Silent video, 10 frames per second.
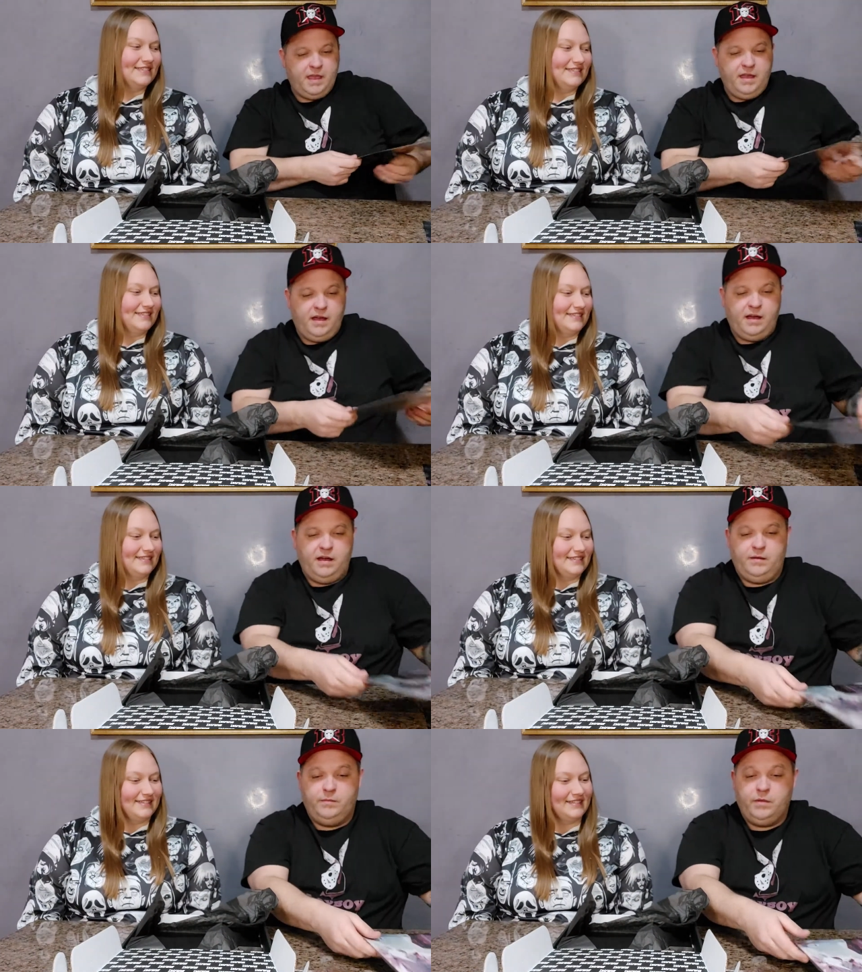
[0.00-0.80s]

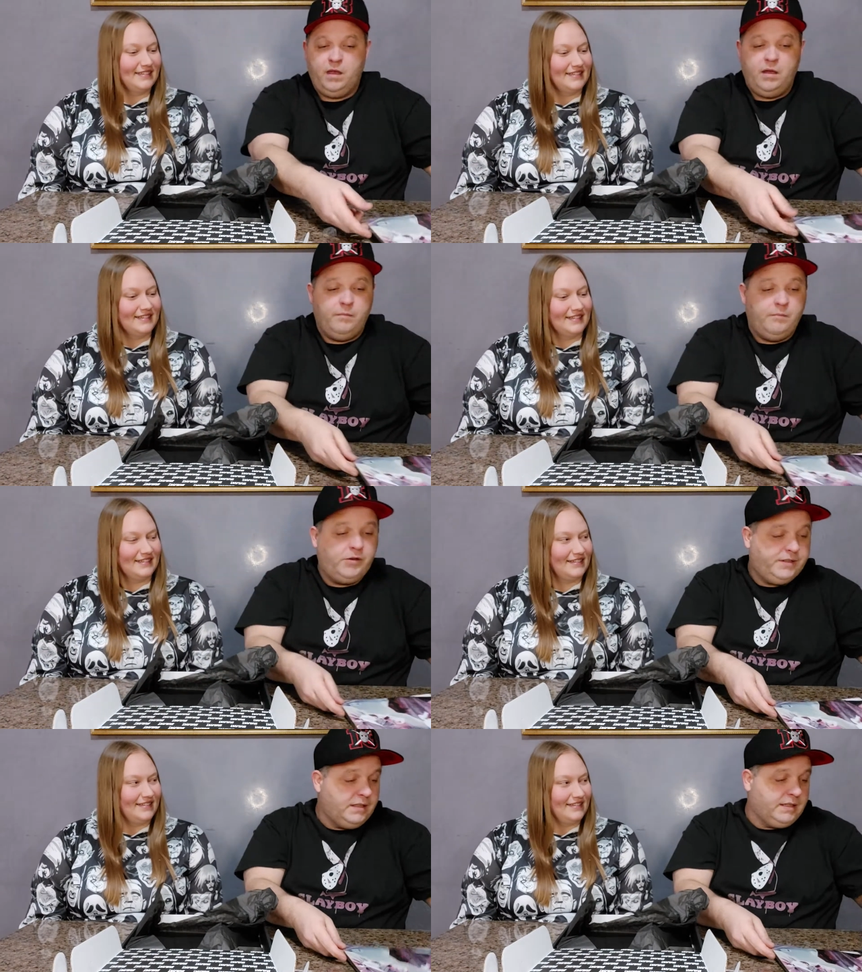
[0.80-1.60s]
Speaker 1: Uh,
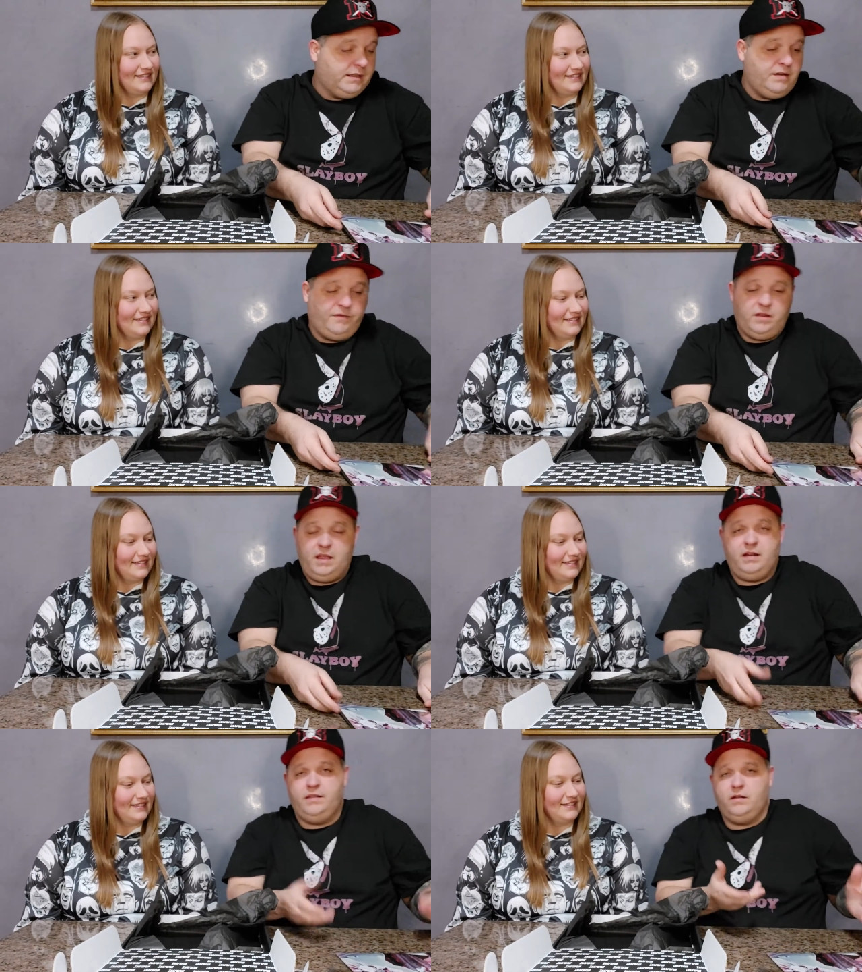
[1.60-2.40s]
most of the stuff, a
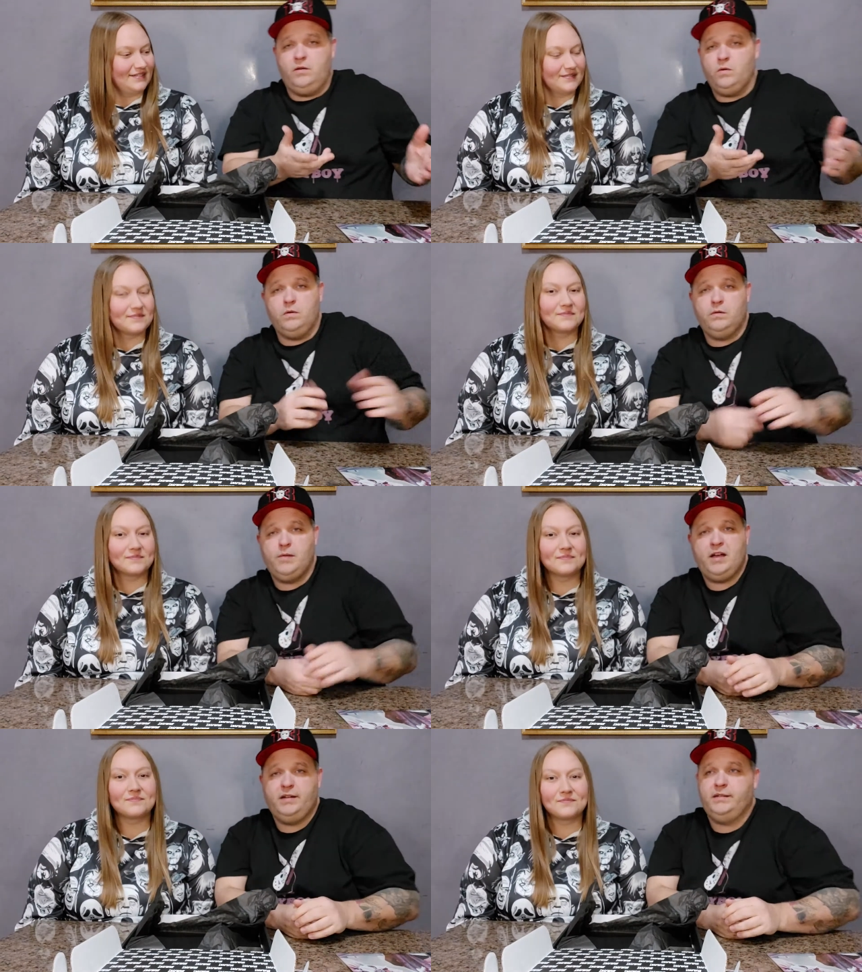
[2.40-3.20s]
lot of the horror
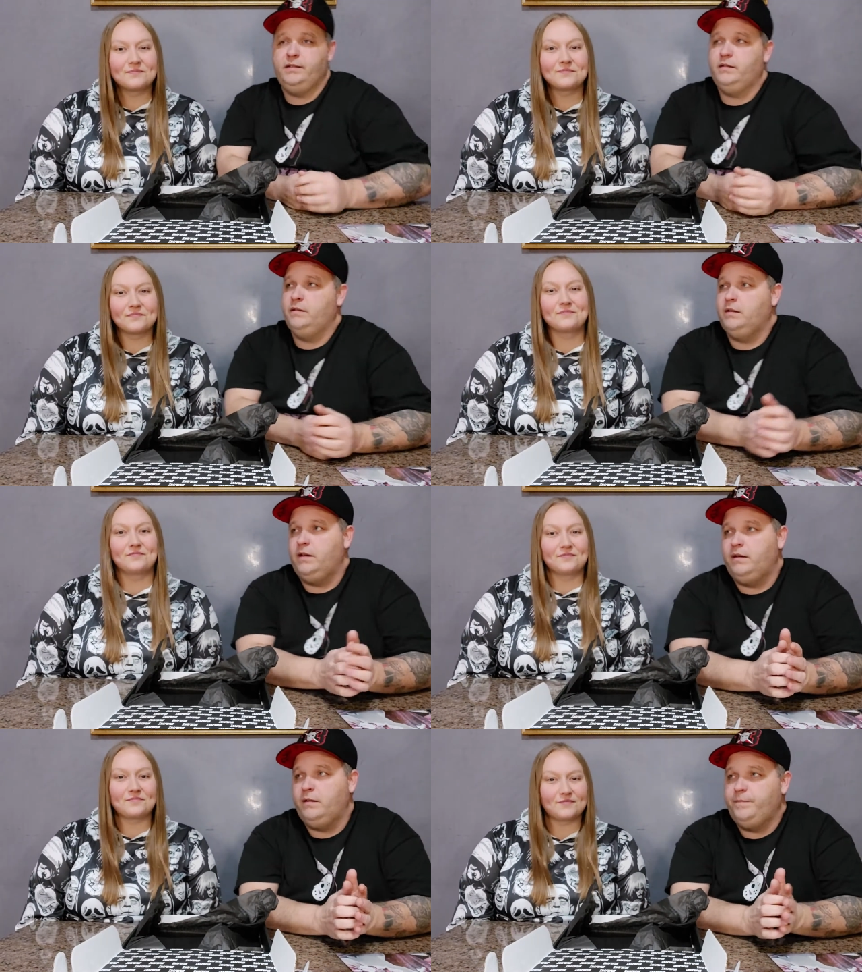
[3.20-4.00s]
box and uh,
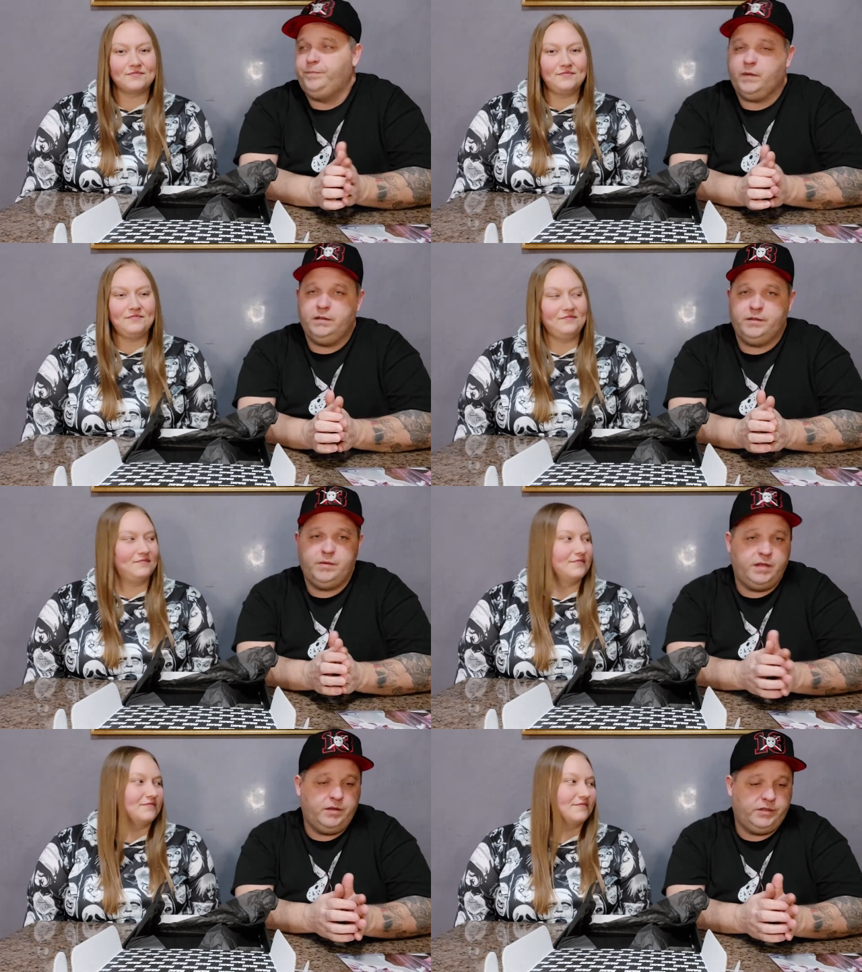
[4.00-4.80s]
some
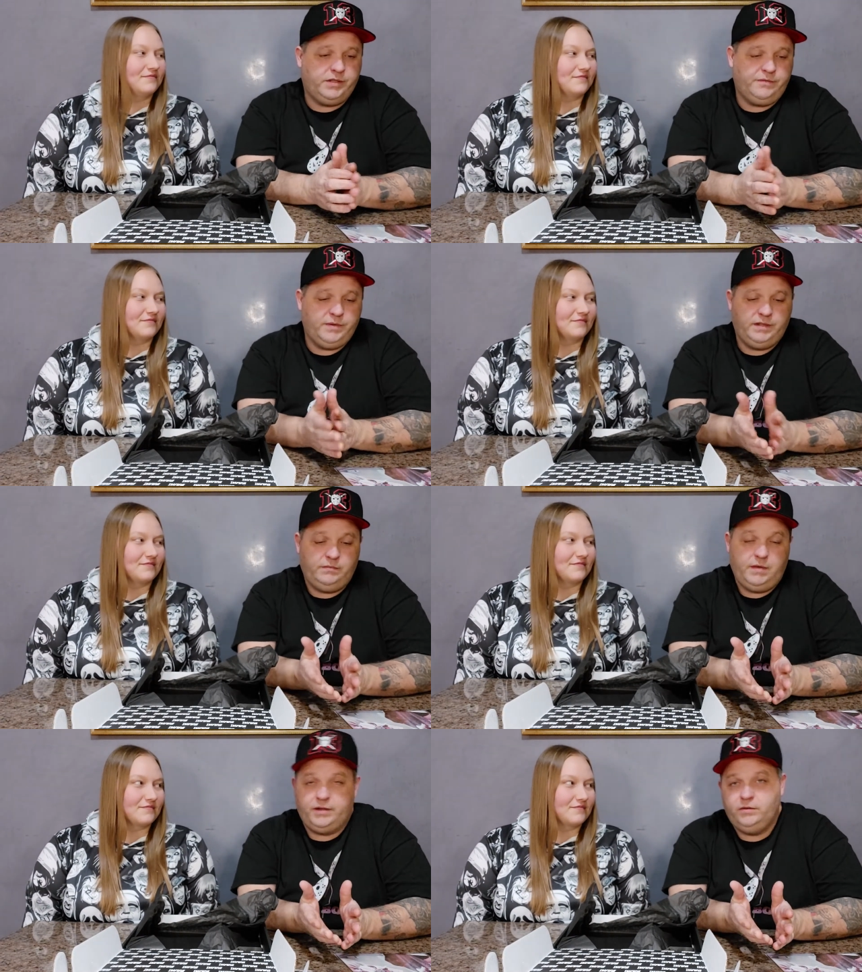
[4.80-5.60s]
of the other stuff, we
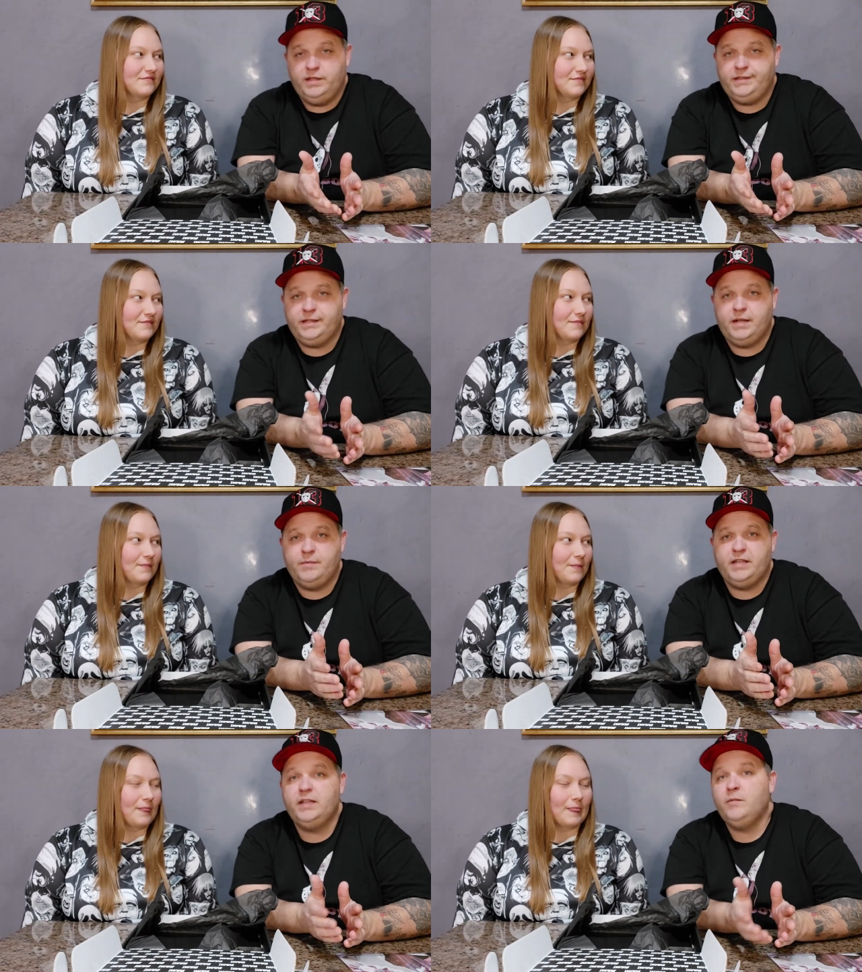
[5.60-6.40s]
I do list it on
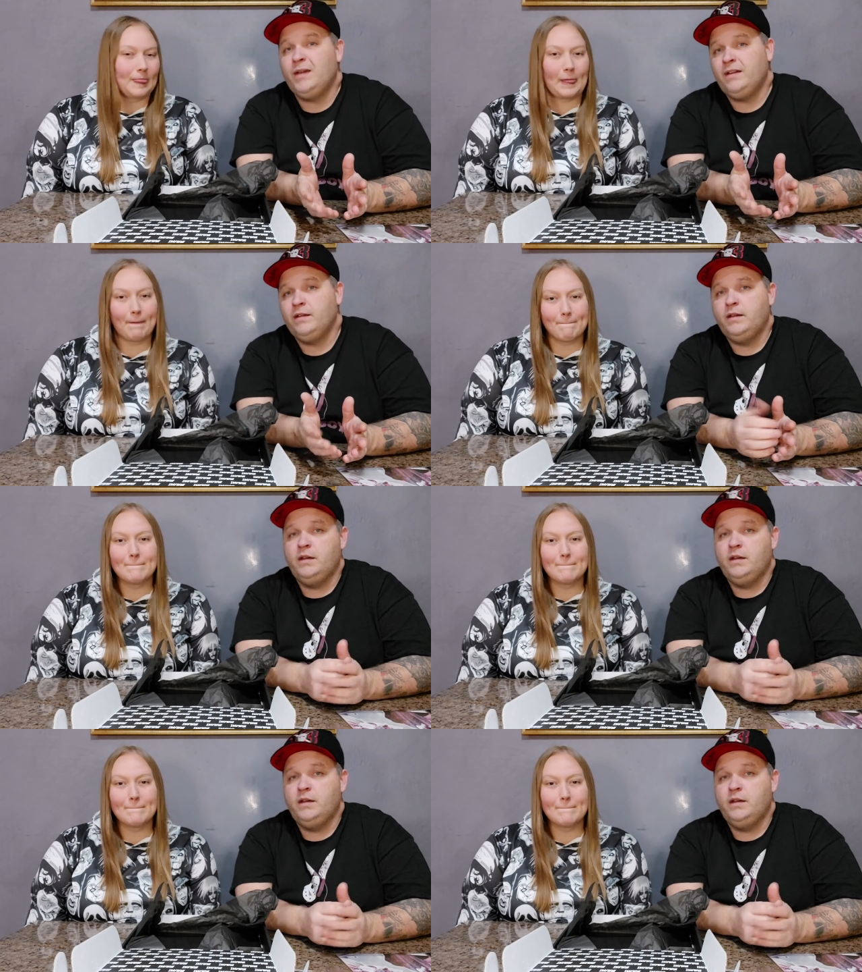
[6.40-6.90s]
my eBay.